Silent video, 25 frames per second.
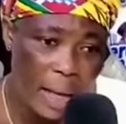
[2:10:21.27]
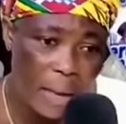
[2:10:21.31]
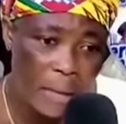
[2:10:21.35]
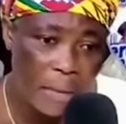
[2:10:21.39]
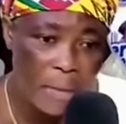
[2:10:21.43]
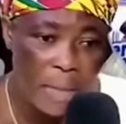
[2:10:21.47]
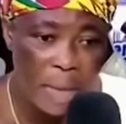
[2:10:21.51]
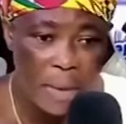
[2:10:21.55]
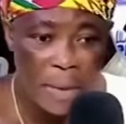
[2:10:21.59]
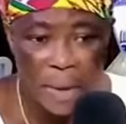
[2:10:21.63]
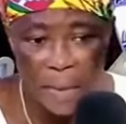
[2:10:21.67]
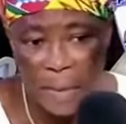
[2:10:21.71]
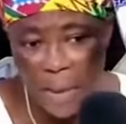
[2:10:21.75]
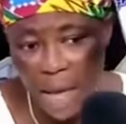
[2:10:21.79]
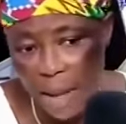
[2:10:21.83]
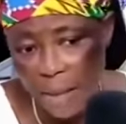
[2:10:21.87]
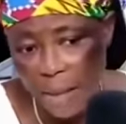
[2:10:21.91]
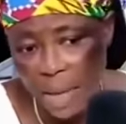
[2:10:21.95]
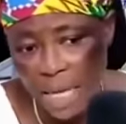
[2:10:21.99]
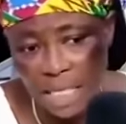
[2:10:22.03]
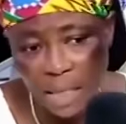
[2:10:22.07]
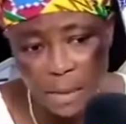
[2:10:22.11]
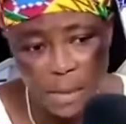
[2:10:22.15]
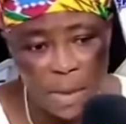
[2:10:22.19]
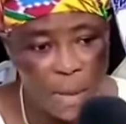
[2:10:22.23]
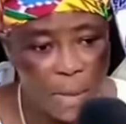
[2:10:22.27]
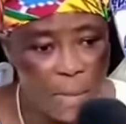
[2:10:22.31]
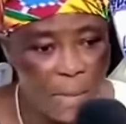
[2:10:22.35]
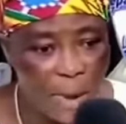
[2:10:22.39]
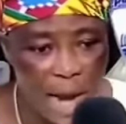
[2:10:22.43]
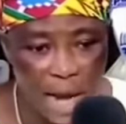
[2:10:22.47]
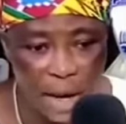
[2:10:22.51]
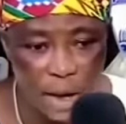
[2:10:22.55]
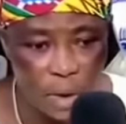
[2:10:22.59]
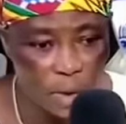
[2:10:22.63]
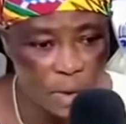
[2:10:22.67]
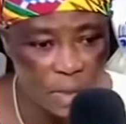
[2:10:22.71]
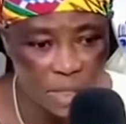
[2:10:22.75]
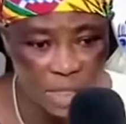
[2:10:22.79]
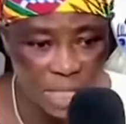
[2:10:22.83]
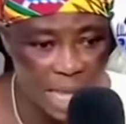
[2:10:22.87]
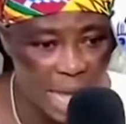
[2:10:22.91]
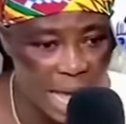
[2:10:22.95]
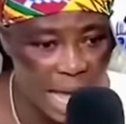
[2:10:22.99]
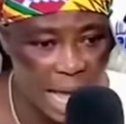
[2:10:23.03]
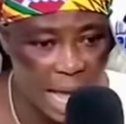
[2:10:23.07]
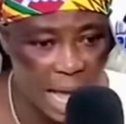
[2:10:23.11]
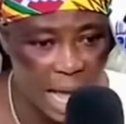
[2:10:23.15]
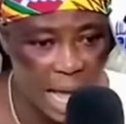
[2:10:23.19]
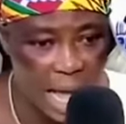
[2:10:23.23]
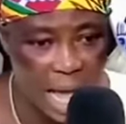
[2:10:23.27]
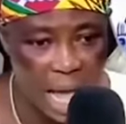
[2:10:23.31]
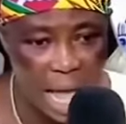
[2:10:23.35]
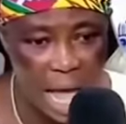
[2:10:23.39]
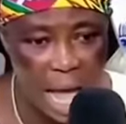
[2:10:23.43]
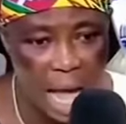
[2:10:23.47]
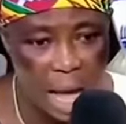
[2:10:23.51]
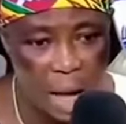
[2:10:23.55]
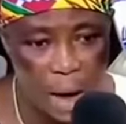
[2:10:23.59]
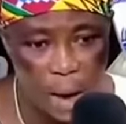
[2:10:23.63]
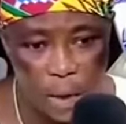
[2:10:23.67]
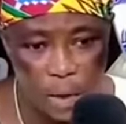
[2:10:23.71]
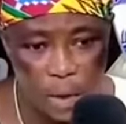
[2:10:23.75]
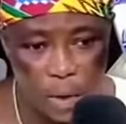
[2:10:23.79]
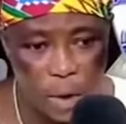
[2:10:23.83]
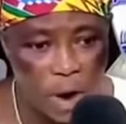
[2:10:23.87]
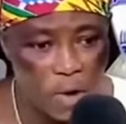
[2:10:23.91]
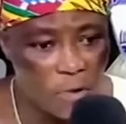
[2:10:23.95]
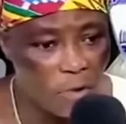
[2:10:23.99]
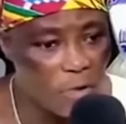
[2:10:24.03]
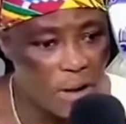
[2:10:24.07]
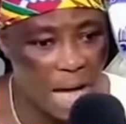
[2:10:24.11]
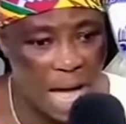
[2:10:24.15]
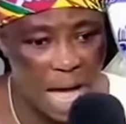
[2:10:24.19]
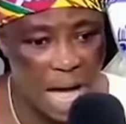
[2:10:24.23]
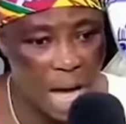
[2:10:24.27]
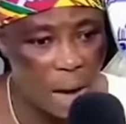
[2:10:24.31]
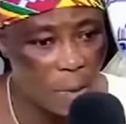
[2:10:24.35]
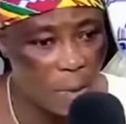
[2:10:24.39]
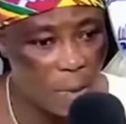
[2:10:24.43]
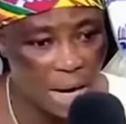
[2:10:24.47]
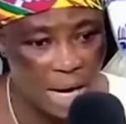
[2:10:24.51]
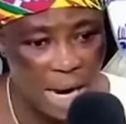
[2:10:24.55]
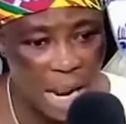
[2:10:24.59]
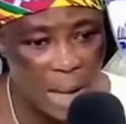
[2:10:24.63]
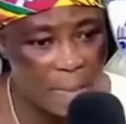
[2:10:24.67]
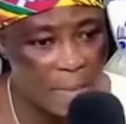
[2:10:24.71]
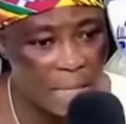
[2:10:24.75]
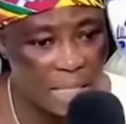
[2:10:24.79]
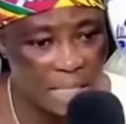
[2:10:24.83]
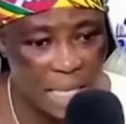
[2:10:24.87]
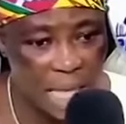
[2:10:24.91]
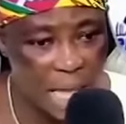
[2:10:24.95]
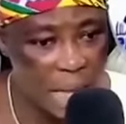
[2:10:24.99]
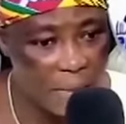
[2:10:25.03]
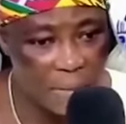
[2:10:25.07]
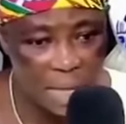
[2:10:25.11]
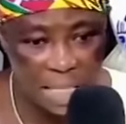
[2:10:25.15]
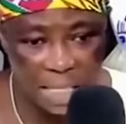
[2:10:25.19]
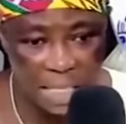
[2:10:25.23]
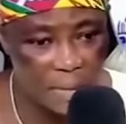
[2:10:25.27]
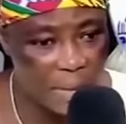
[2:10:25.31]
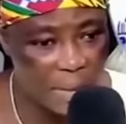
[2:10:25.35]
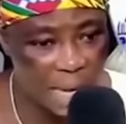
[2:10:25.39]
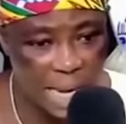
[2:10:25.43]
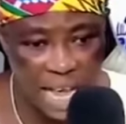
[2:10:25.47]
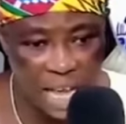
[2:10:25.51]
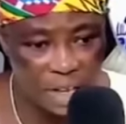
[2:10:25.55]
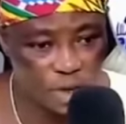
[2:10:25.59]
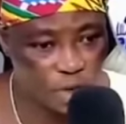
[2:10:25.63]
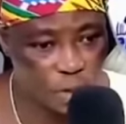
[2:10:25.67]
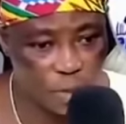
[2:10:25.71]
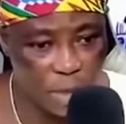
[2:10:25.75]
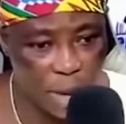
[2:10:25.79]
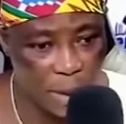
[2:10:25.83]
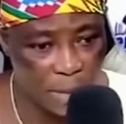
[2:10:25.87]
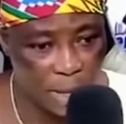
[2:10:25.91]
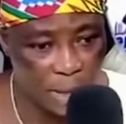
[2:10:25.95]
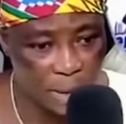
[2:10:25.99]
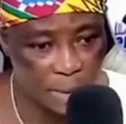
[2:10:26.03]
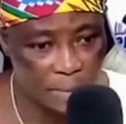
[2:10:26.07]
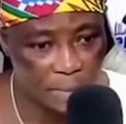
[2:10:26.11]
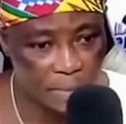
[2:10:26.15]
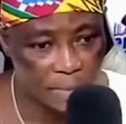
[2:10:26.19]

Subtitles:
me me be mint me mre no ho sa a on fa akwalambes embesi me na so maame